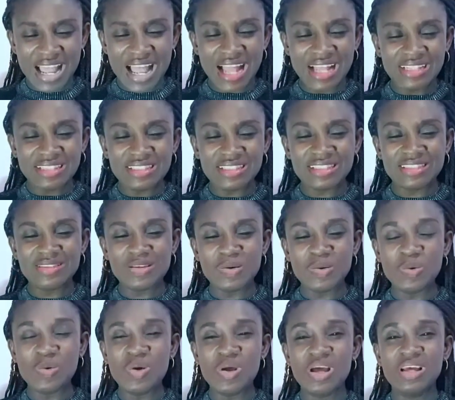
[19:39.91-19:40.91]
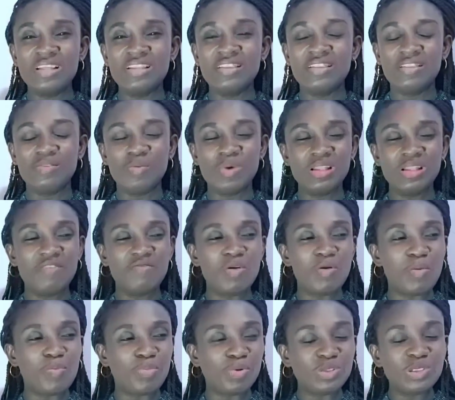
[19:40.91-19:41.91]
And so when they
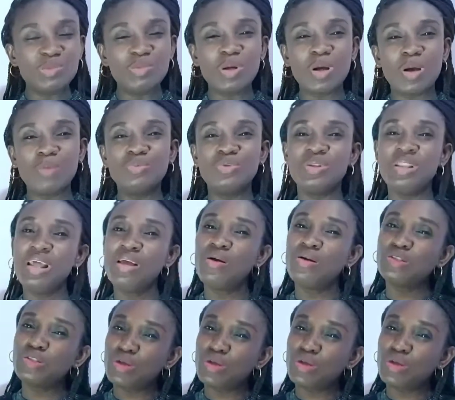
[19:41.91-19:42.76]
were pushing me, come to Lagos,